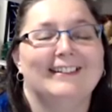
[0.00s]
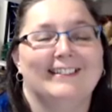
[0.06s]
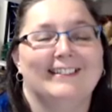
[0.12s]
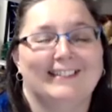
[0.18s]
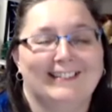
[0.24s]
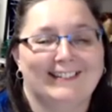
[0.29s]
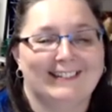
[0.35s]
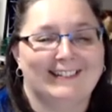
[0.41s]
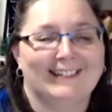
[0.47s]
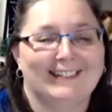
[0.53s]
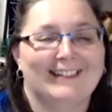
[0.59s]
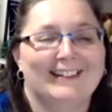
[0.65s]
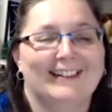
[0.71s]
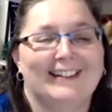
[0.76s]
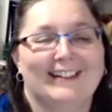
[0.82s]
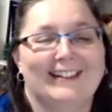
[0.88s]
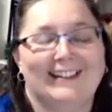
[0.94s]

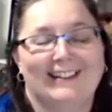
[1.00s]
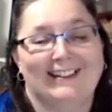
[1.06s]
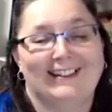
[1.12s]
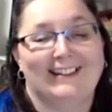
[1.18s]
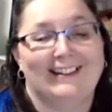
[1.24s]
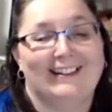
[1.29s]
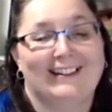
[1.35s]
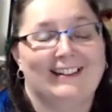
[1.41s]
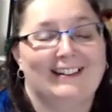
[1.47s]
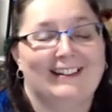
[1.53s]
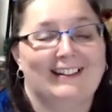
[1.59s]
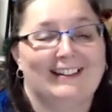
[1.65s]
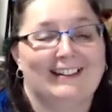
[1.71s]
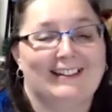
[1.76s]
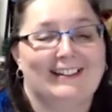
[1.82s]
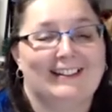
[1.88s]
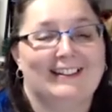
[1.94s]

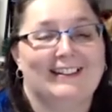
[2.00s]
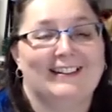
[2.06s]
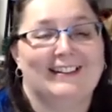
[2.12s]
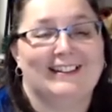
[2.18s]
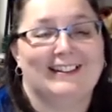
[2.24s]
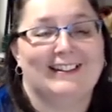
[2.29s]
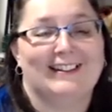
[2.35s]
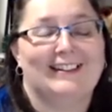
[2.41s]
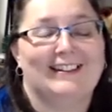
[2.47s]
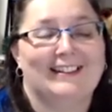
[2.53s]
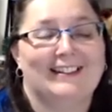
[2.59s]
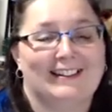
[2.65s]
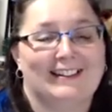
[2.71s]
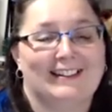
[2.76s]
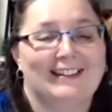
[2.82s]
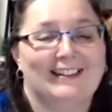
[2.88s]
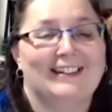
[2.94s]

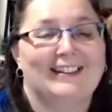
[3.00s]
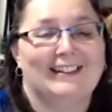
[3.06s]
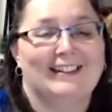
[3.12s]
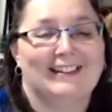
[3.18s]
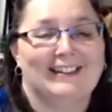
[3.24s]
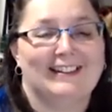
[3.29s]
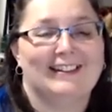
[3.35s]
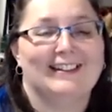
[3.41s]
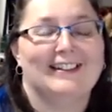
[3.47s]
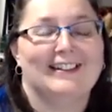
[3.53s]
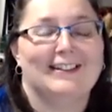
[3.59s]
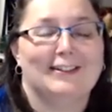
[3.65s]
This person isn't speaking.